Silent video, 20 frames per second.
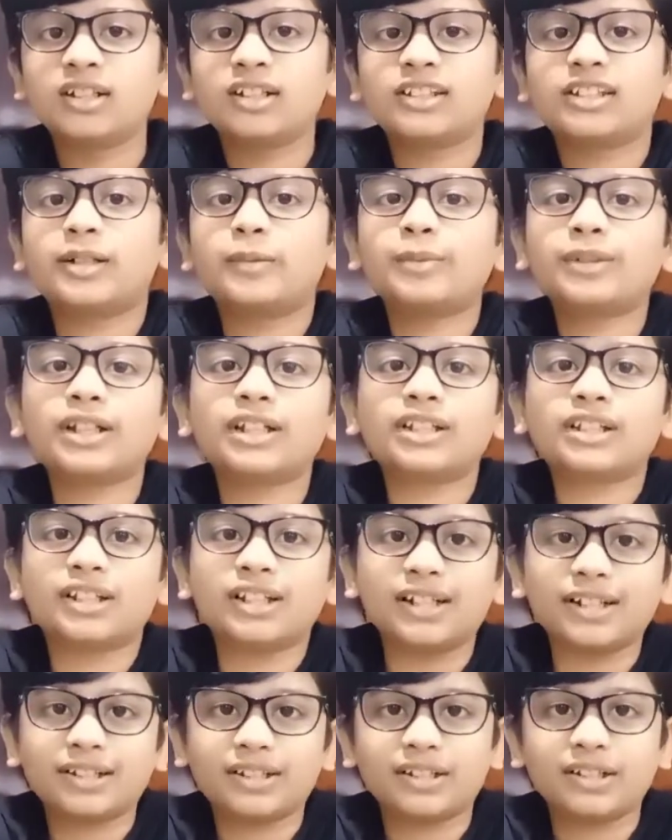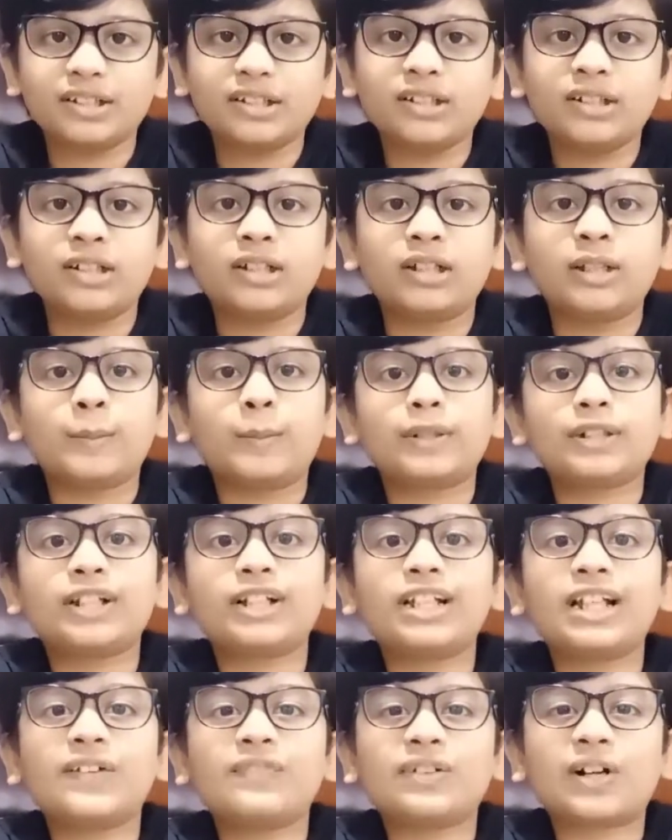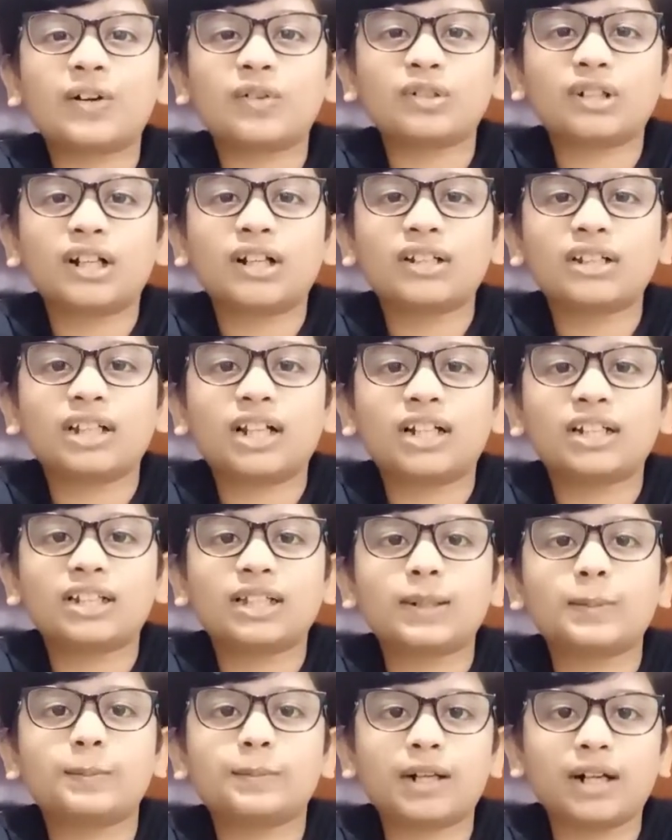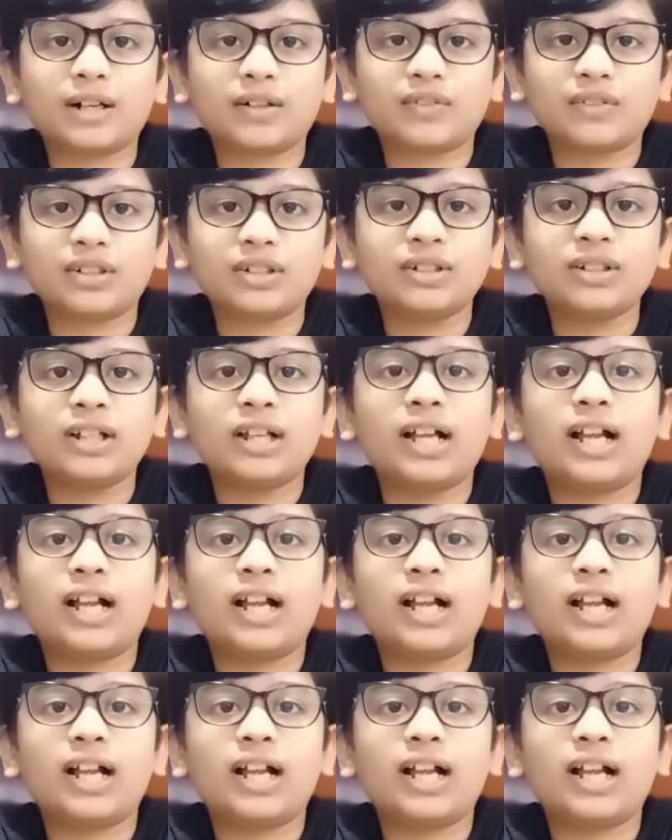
Some days later, Matilda found out that her power